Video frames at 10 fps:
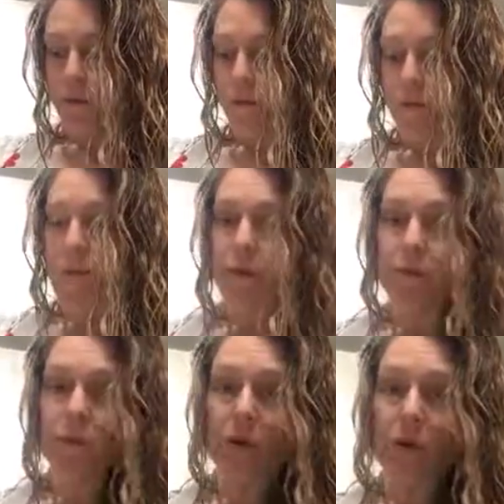
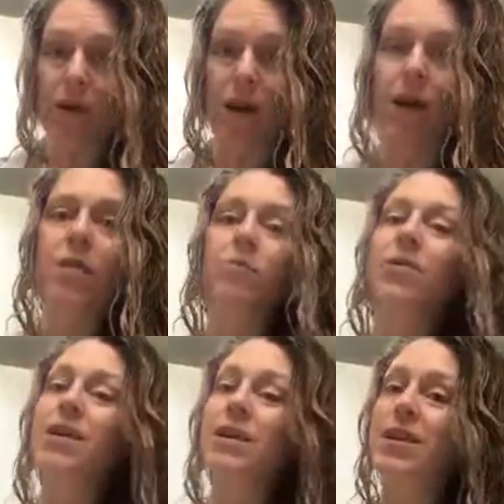one product that I
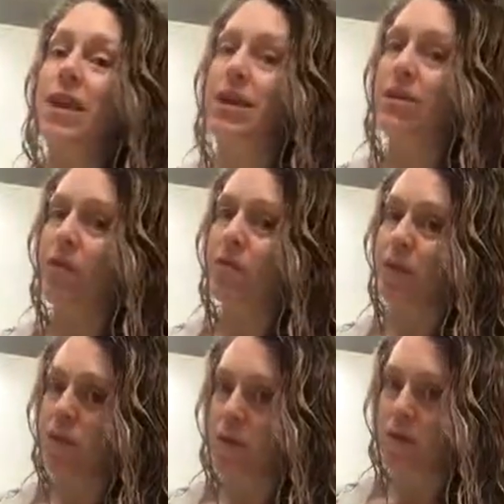really like, if I
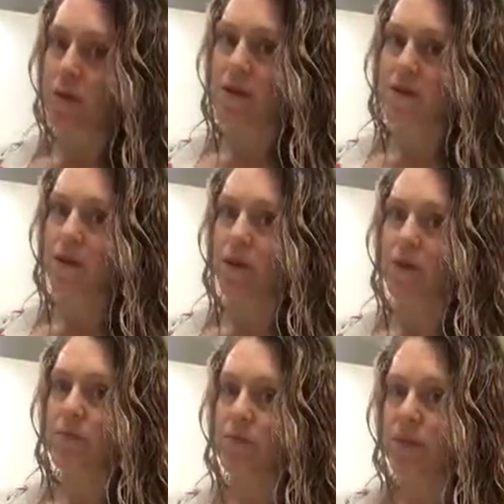really want a lot of
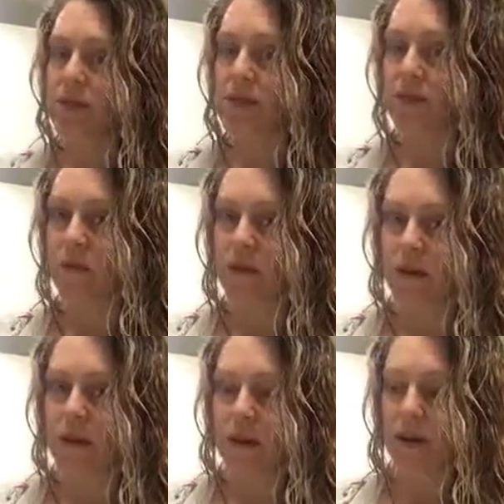support, especially because I have
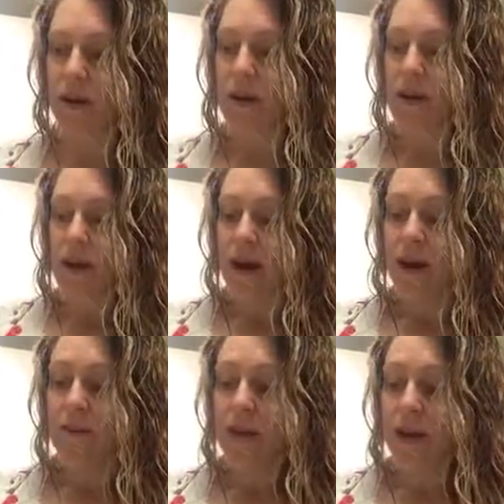long hair,
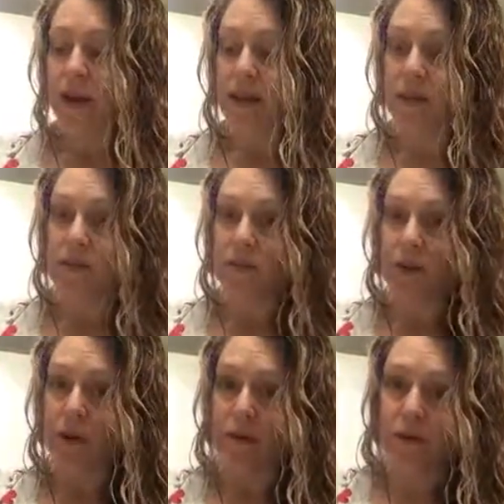I really like AG
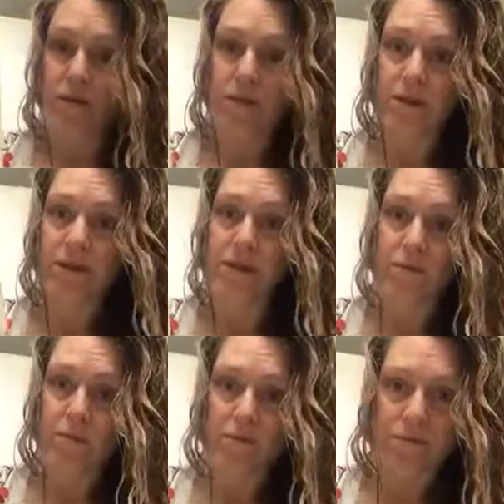Recoil. This
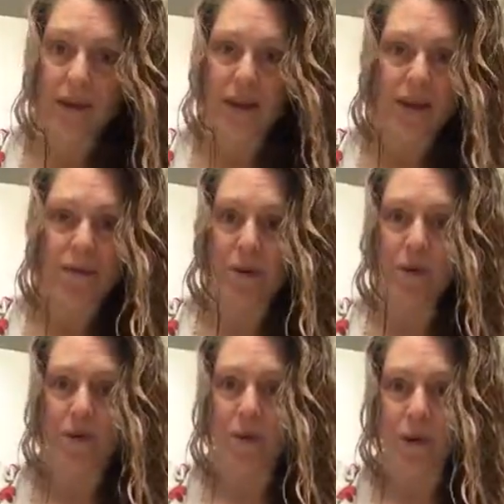is, I keep on
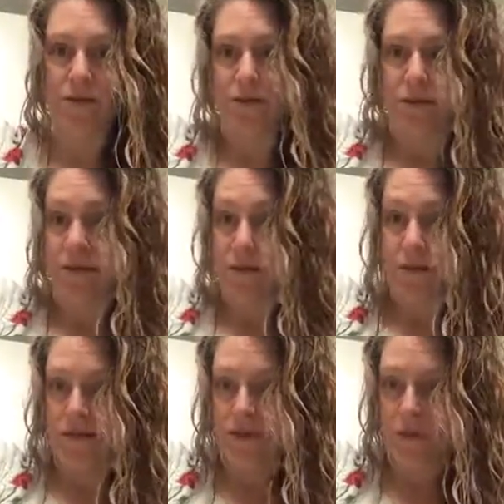coming back to it.
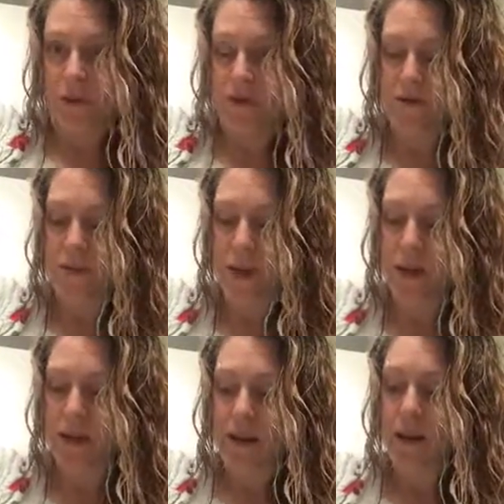It just works for
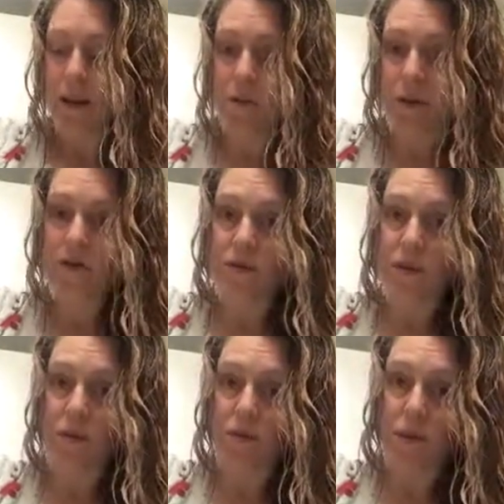me, and it works for a
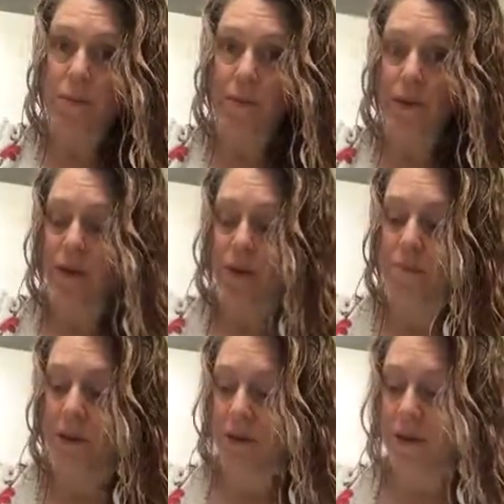lot of people. I
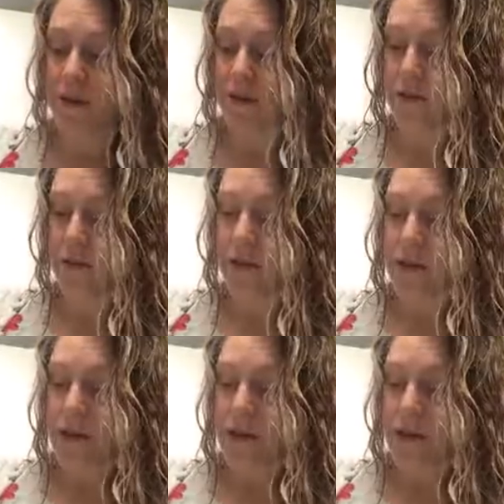recommended it too.